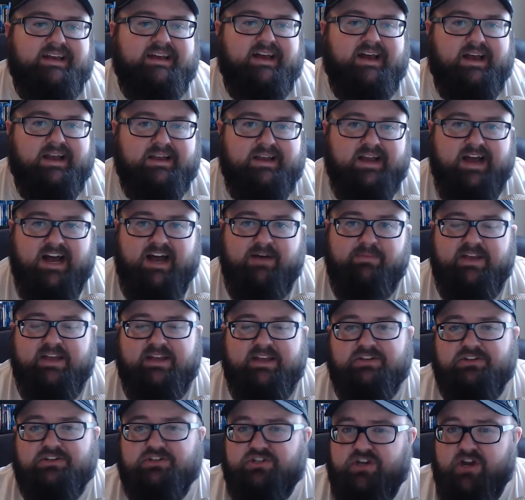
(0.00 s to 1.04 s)

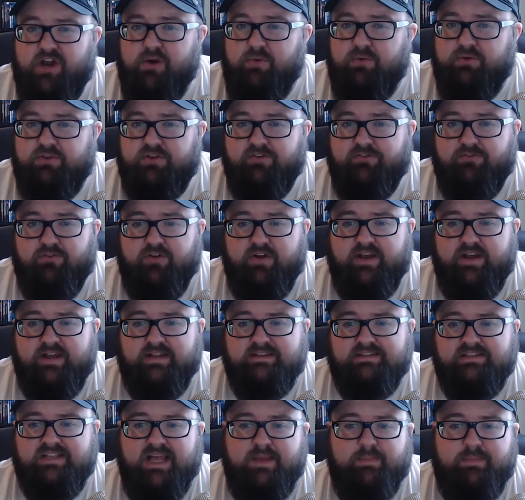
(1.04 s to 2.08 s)
comment, share it with your
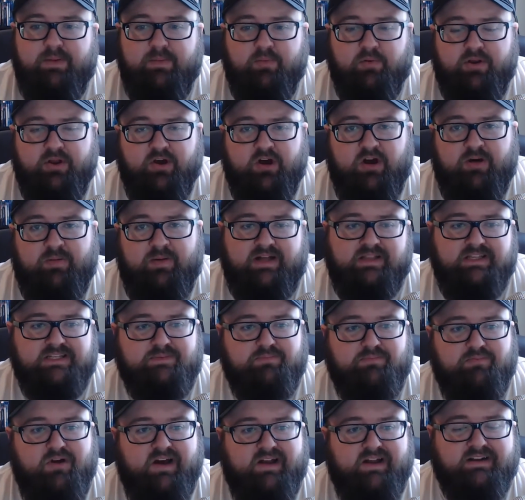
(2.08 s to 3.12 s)
friends, let people know about this
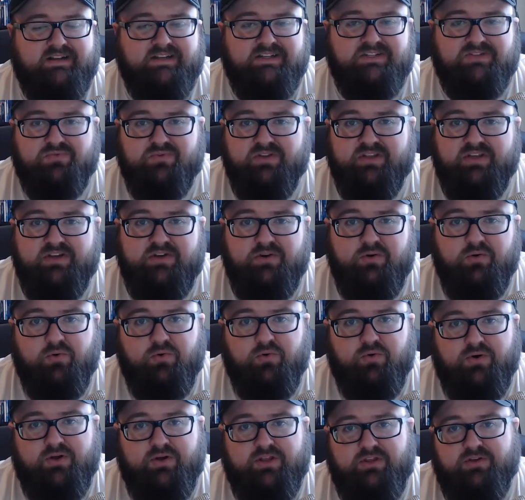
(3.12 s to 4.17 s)
product. It's really
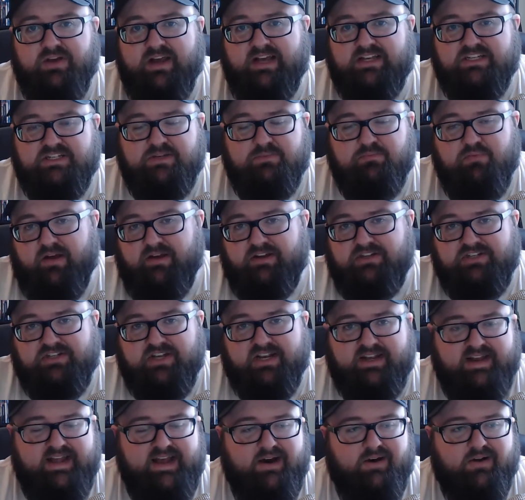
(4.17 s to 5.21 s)
cool. You guys should probably
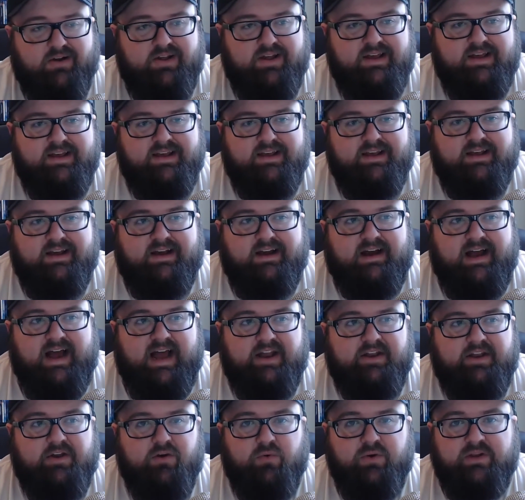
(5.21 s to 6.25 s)
check it out. I
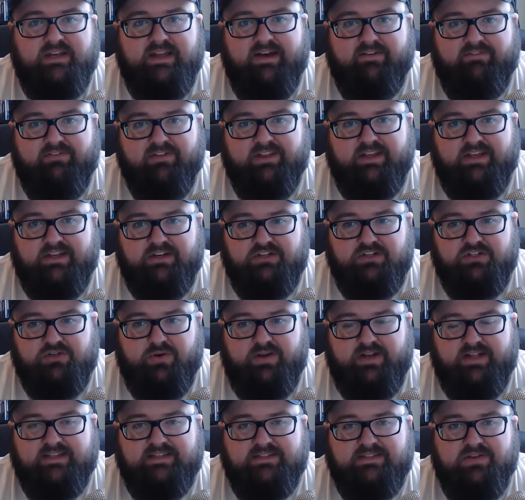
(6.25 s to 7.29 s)
know we definitely
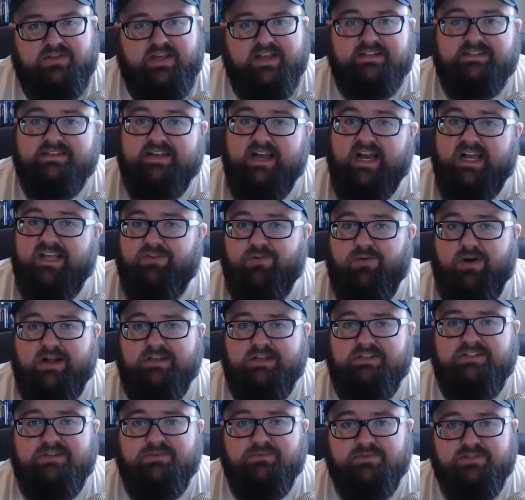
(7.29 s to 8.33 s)
enjoyed it. So thanks guys for
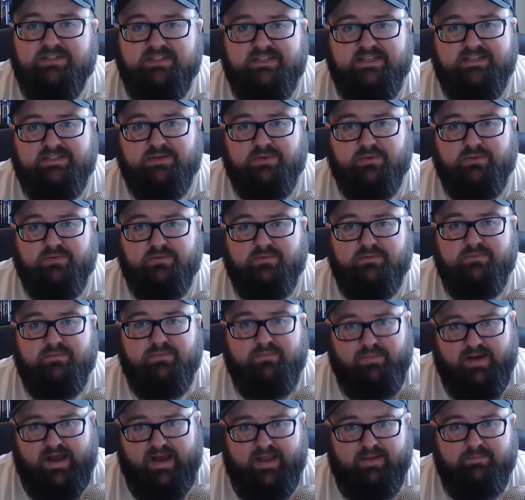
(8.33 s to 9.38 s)
watching, and we'll see you soon. Bye.